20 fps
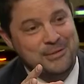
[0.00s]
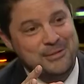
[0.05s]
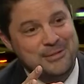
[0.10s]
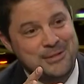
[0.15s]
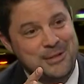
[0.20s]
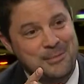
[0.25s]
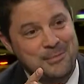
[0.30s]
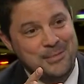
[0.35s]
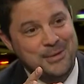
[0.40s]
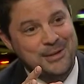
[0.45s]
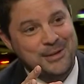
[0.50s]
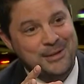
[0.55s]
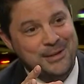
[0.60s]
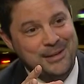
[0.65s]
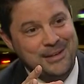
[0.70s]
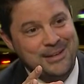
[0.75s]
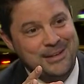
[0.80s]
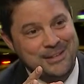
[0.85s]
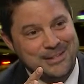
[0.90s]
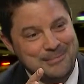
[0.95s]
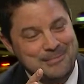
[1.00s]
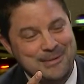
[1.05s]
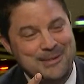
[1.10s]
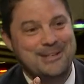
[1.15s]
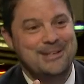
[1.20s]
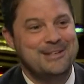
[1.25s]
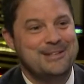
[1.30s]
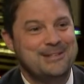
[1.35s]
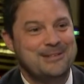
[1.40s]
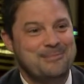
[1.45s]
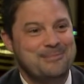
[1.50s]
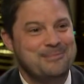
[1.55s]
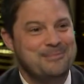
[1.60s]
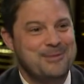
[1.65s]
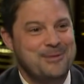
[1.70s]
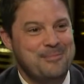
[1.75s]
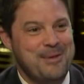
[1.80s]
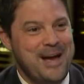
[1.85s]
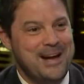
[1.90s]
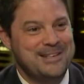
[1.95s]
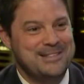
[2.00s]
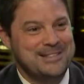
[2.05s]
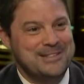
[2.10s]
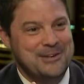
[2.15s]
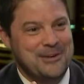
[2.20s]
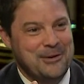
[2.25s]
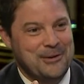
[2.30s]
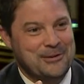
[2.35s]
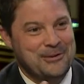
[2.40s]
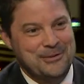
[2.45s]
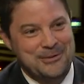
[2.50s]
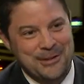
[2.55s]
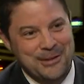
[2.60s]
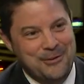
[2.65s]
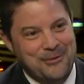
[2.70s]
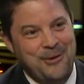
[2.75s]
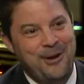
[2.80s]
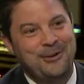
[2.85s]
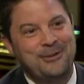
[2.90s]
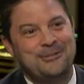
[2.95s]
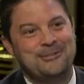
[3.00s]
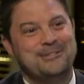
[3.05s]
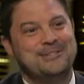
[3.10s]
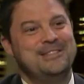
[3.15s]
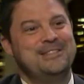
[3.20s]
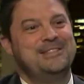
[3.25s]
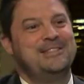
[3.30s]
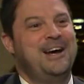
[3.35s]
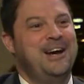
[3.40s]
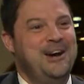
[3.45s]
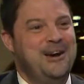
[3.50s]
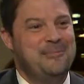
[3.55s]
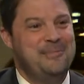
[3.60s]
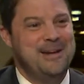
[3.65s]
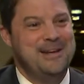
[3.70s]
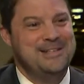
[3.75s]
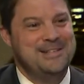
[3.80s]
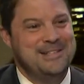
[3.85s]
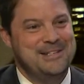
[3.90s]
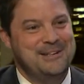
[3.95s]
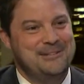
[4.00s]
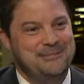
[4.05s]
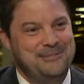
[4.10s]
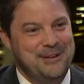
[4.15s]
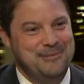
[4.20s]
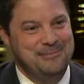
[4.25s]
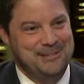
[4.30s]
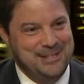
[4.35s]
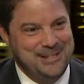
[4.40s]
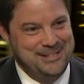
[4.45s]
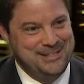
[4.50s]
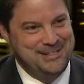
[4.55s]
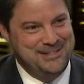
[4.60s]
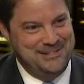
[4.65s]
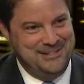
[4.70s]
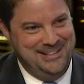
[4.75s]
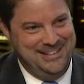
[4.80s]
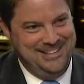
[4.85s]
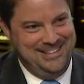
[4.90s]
there's some big ESPN, the magazine article that chronicles the entire Manziel family history.